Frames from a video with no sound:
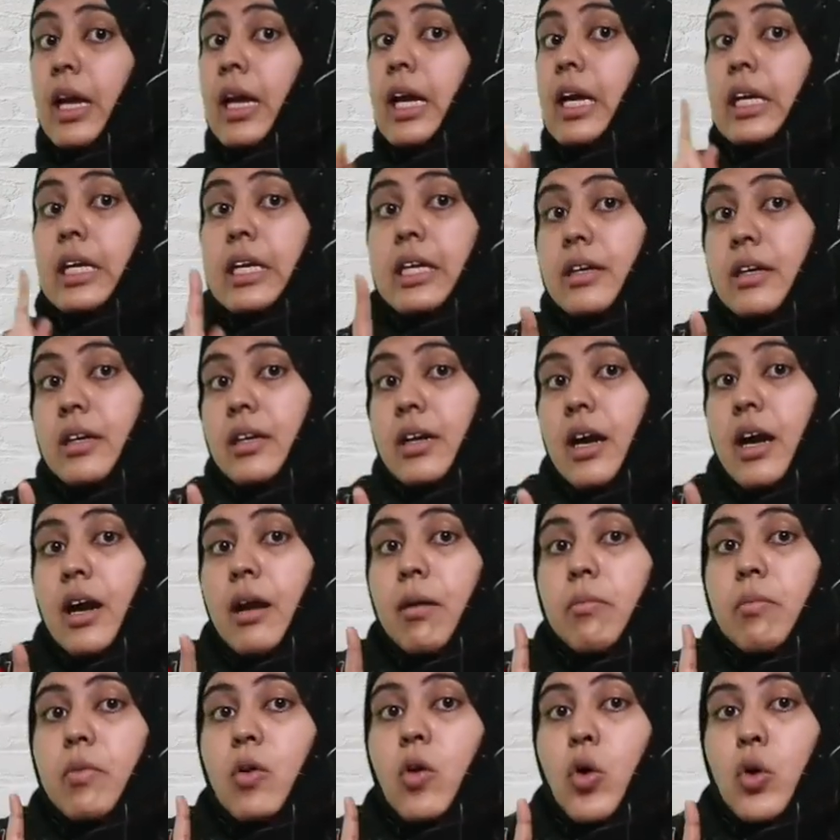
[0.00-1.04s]
Here, I
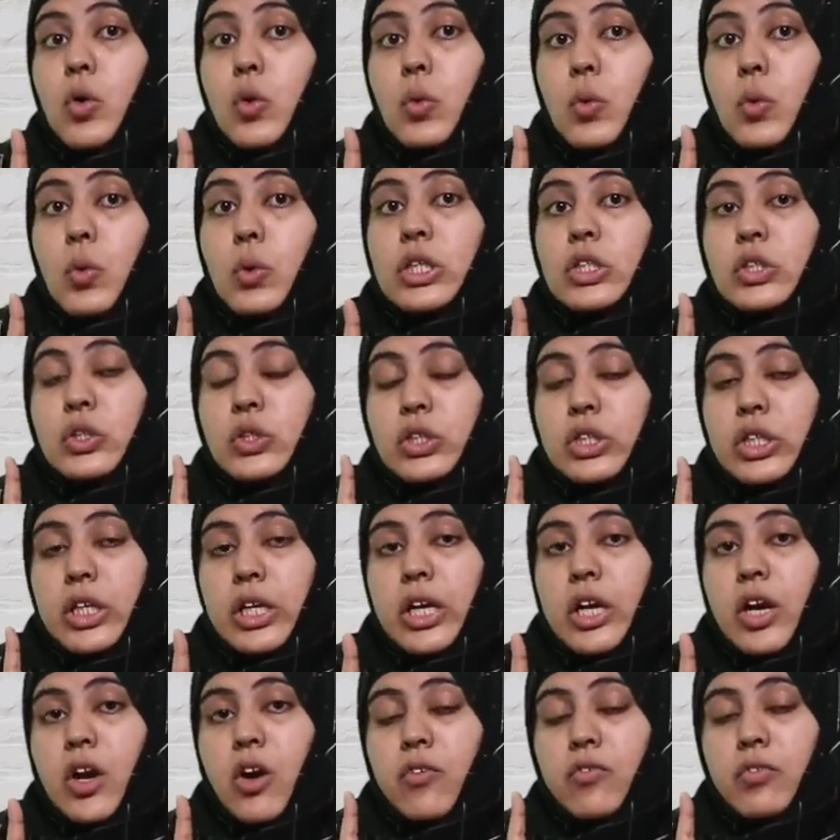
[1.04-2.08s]
am not going to
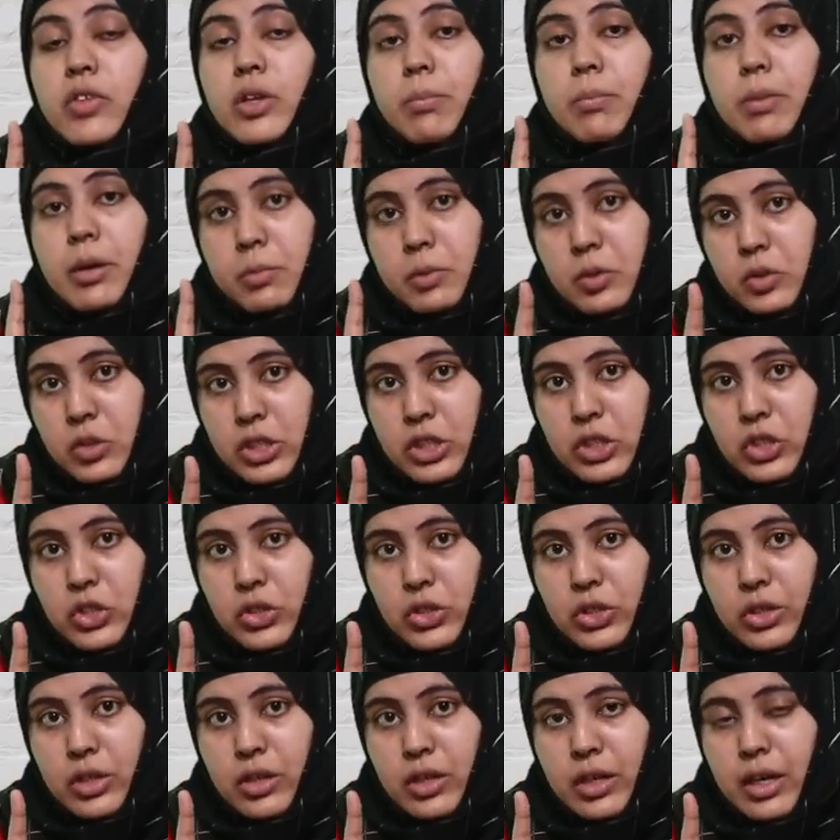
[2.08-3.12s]
take off the
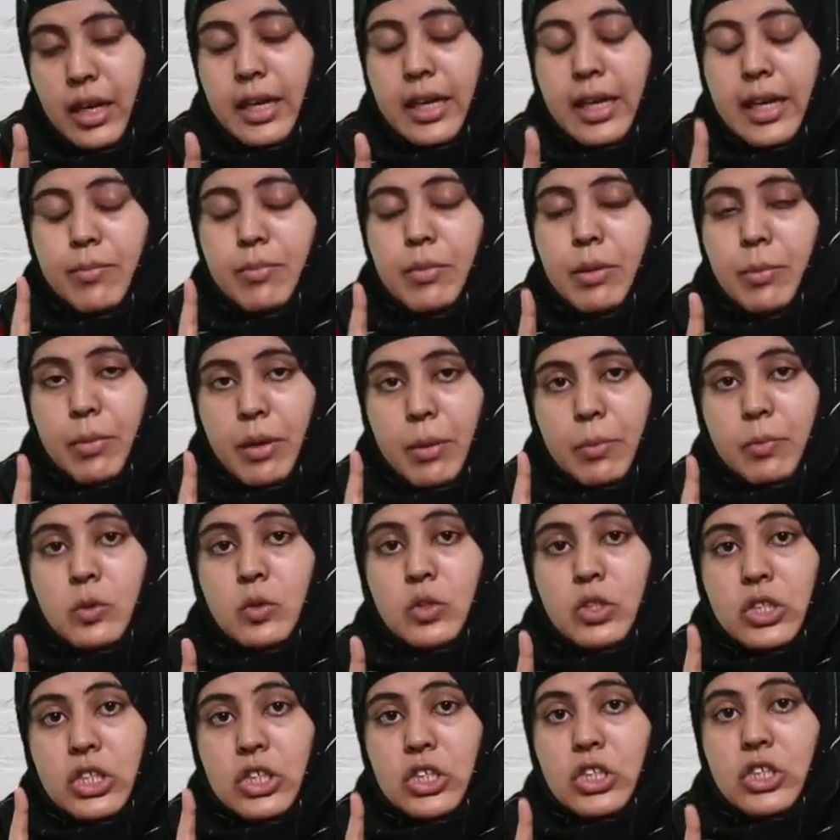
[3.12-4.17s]
preposition. I keep the
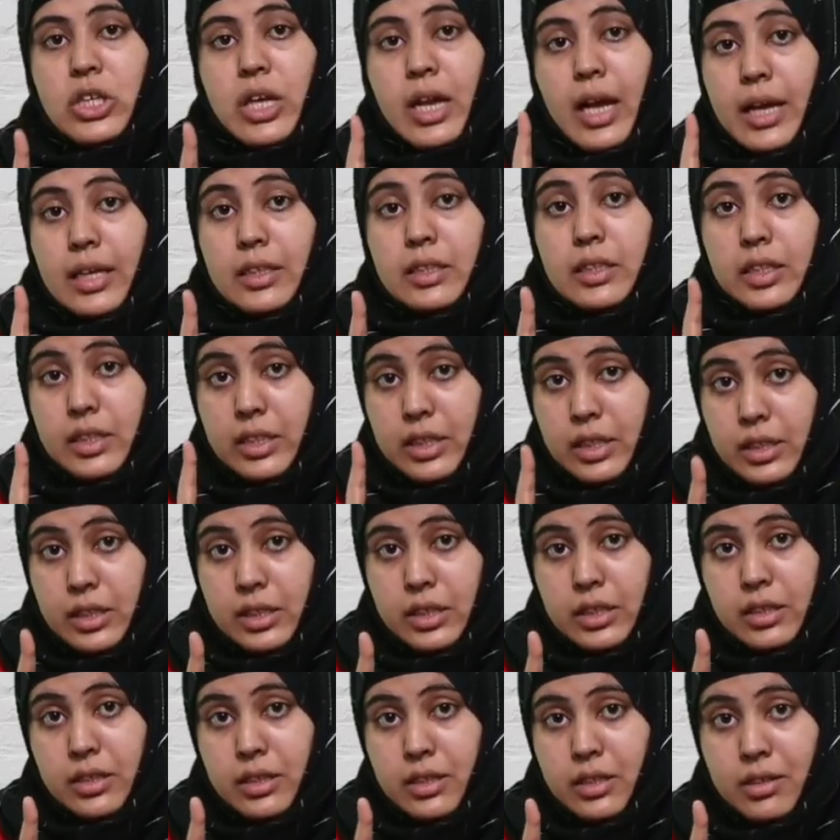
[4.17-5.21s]
preposition as it
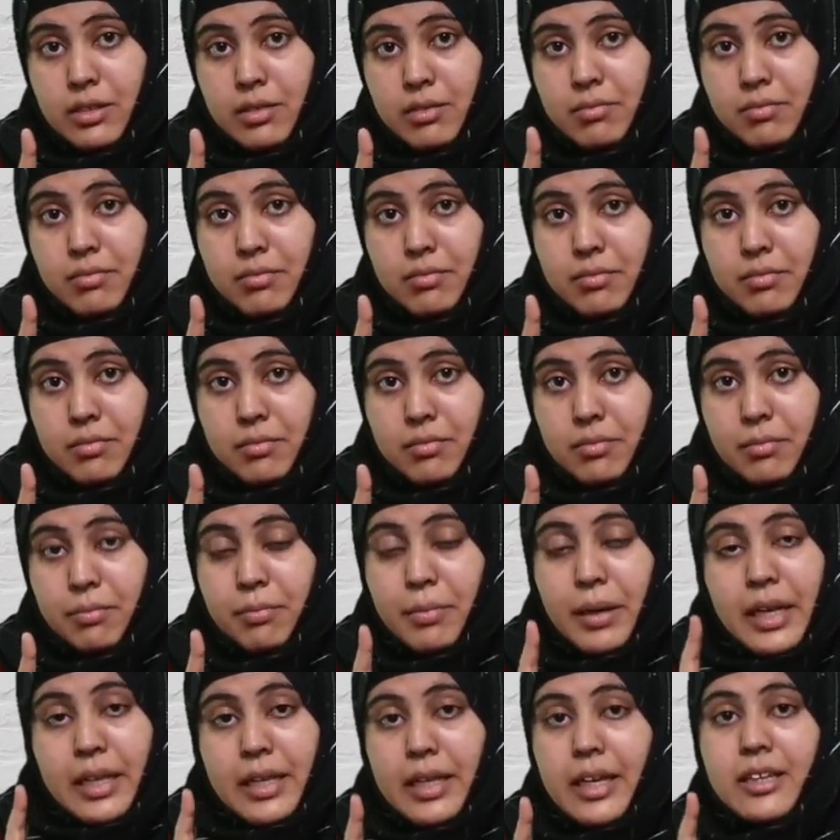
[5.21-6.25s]
is.
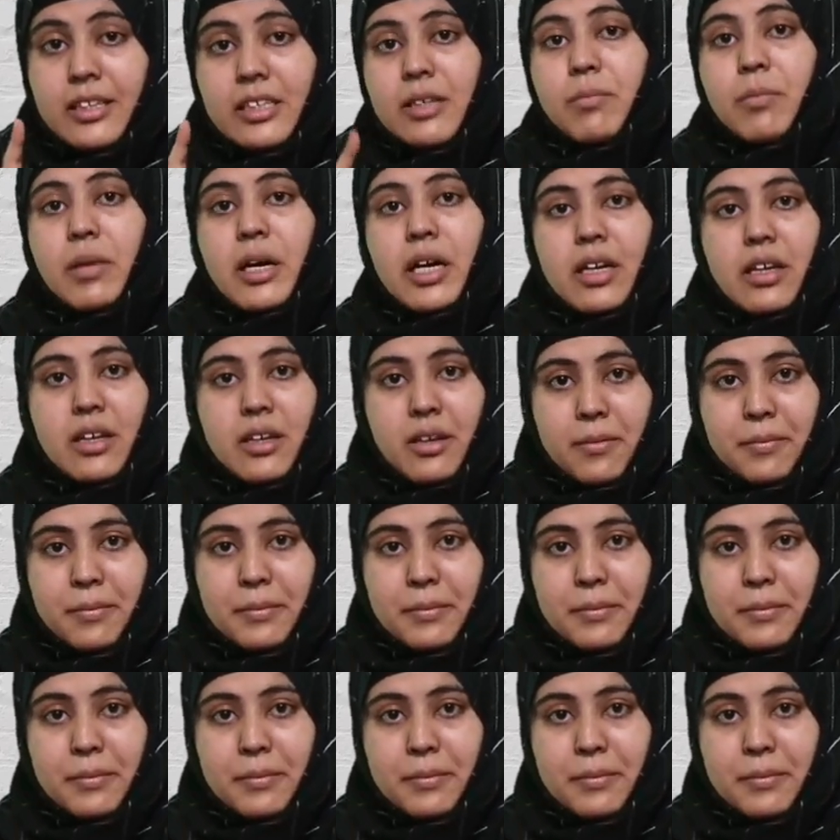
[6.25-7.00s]
Bear that in mind.